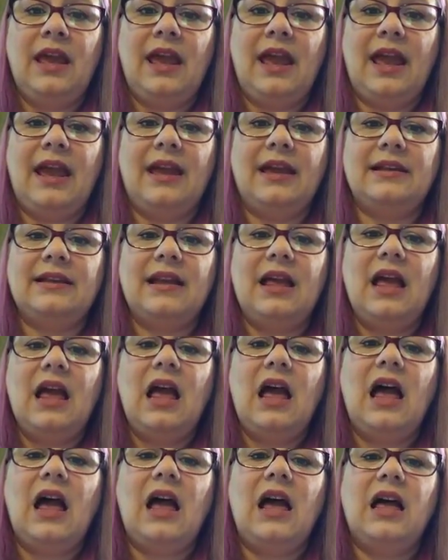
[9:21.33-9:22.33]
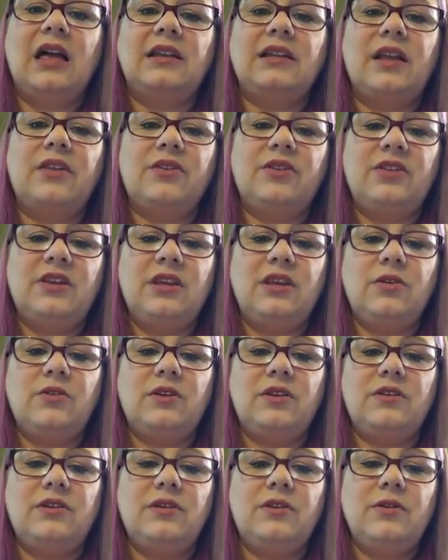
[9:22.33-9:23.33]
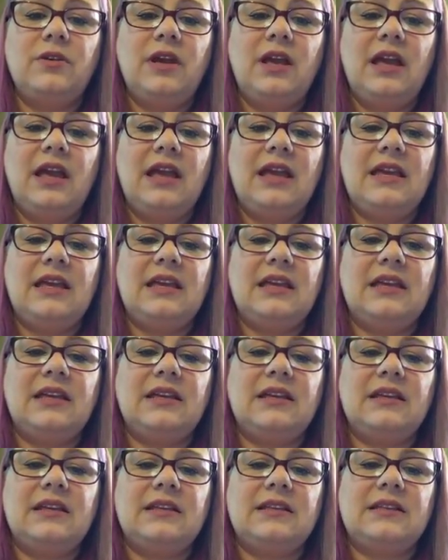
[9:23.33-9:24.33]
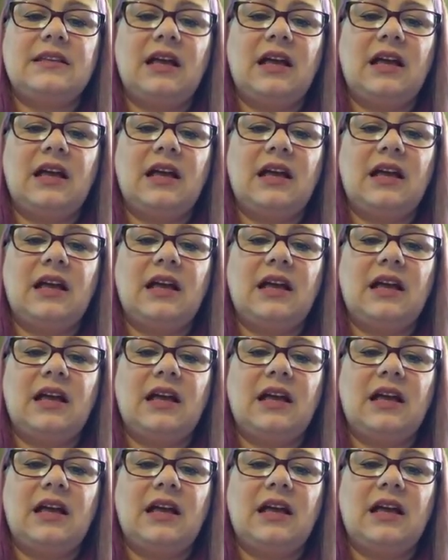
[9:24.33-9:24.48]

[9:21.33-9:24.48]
And another thing you can do is,